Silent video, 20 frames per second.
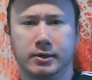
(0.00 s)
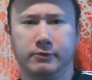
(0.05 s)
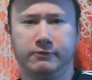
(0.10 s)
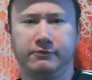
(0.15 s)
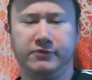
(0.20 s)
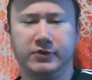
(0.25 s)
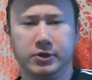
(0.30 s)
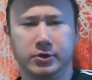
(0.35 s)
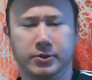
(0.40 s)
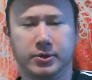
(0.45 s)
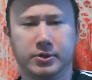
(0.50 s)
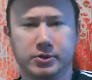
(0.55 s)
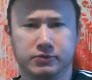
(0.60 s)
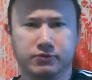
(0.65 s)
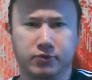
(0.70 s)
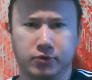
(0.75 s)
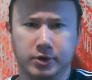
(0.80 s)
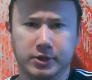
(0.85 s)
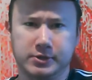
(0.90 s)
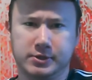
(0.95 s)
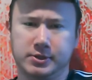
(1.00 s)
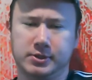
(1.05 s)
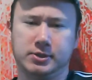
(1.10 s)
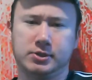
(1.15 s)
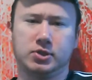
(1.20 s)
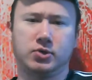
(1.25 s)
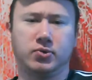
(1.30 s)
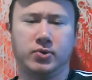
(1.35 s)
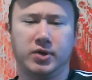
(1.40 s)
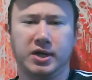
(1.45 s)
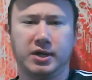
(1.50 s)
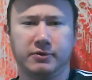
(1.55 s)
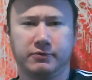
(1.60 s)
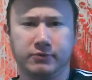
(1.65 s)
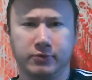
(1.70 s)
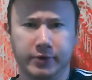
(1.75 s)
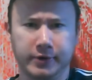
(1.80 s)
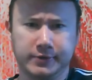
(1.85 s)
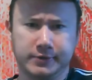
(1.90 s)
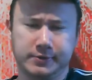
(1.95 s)
Feel those voices, creative
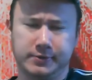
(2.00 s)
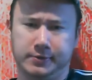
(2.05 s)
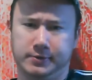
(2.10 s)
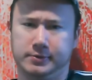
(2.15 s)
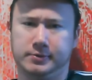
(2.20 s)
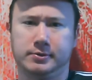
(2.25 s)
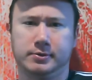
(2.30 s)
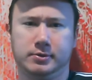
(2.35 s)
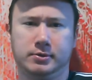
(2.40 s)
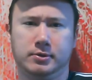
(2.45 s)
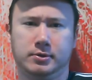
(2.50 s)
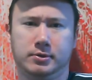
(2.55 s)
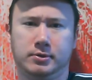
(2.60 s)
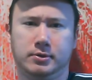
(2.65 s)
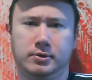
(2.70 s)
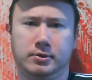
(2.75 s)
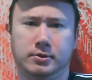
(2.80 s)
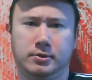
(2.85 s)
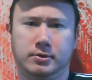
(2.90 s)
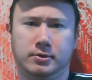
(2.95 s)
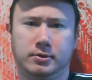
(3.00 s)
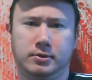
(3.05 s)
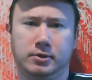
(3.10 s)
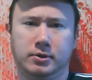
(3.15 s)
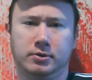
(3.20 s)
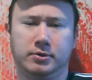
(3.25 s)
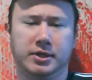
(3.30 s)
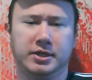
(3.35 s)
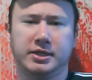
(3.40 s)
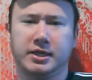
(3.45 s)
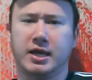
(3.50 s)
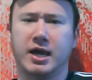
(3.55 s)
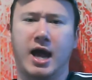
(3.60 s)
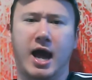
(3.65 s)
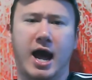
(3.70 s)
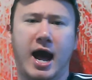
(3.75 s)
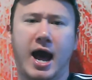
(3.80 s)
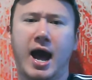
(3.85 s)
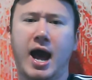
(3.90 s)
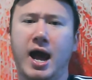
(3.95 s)
voices. You don't need to get
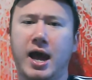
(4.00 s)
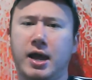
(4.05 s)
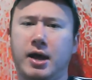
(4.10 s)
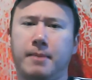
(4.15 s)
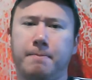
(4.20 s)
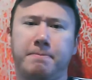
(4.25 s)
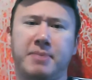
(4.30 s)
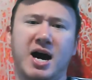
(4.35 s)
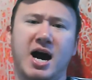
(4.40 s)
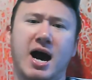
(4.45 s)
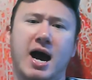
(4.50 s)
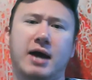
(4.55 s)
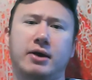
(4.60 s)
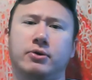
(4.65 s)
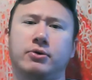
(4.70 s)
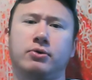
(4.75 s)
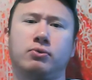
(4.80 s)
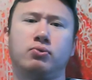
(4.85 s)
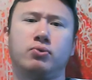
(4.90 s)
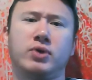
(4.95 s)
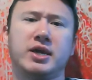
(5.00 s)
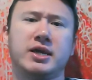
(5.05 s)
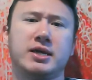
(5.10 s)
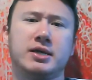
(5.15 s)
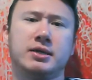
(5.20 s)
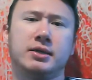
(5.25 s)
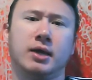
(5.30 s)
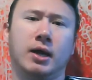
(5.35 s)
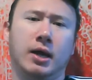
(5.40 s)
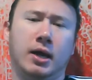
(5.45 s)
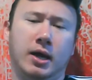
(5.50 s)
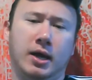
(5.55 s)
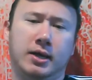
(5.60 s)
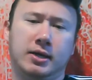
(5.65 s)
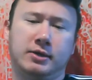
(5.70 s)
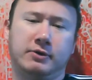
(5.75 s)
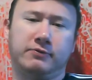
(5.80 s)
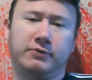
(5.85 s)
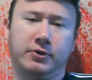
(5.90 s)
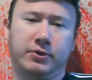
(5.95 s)
high on pot or weed
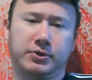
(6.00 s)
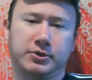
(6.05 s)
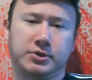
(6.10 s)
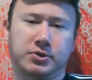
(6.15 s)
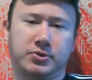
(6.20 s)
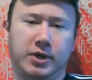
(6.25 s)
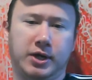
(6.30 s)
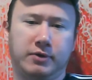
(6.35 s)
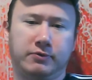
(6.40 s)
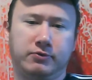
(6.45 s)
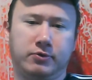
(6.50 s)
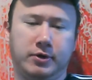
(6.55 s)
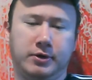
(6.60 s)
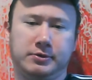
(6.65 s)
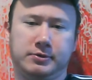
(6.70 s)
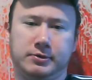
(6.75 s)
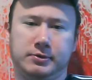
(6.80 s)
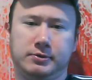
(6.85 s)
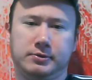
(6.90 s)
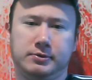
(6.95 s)
to feel those creative voices.